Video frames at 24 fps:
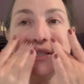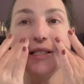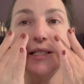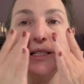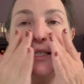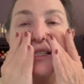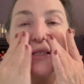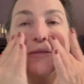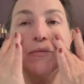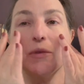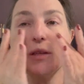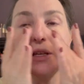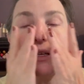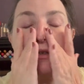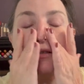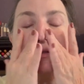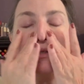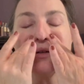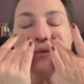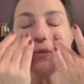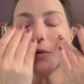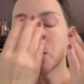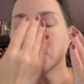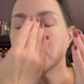see some things.
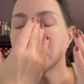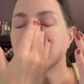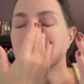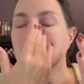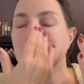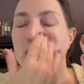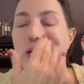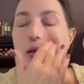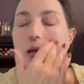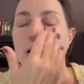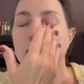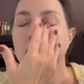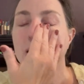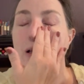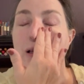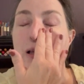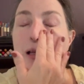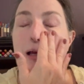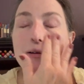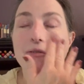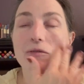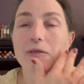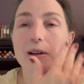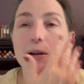There were some
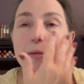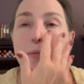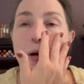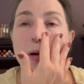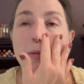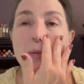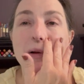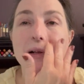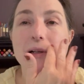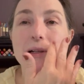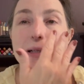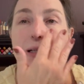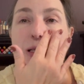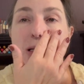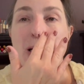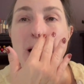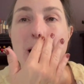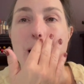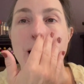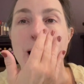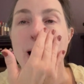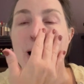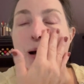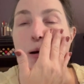lovely moments
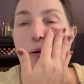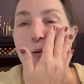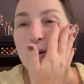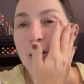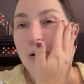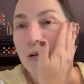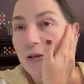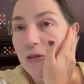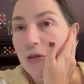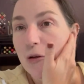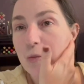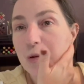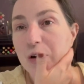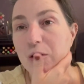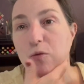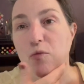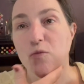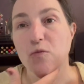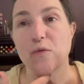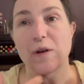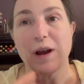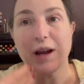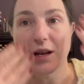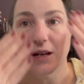while we were there, but it
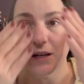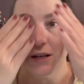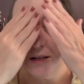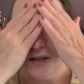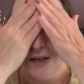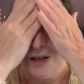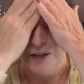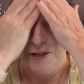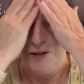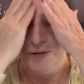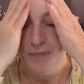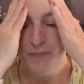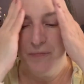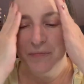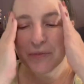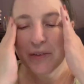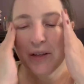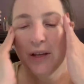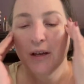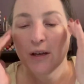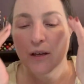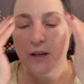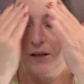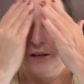rained.
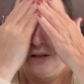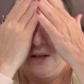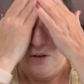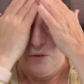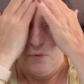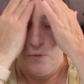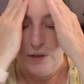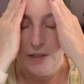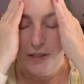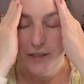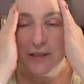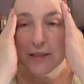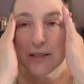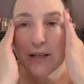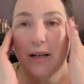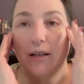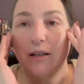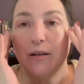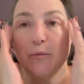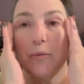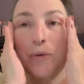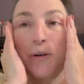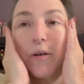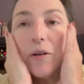We
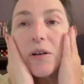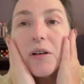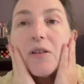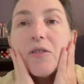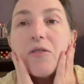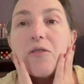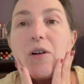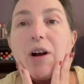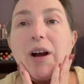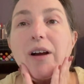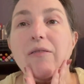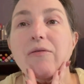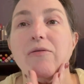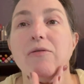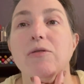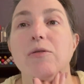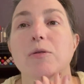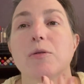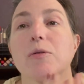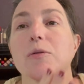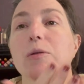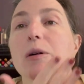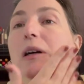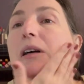decided we were gonna drive
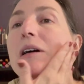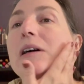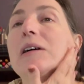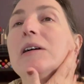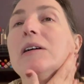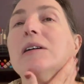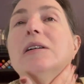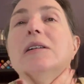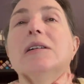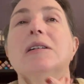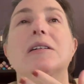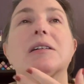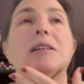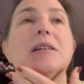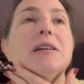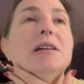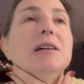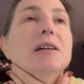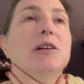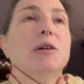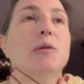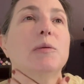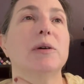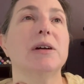through
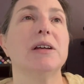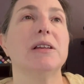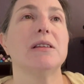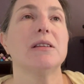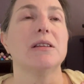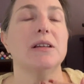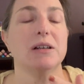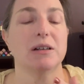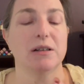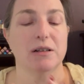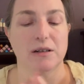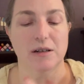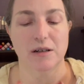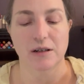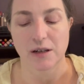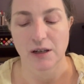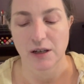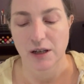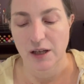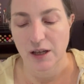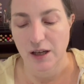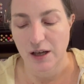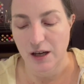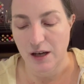on our way there
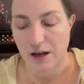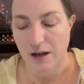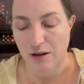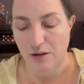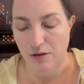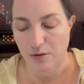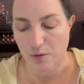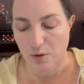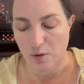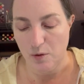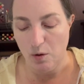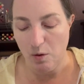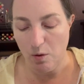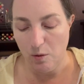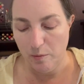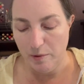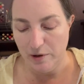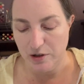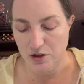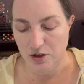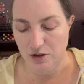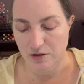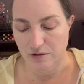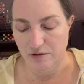through a whole
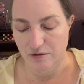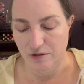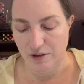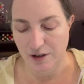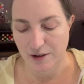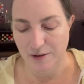bunch of,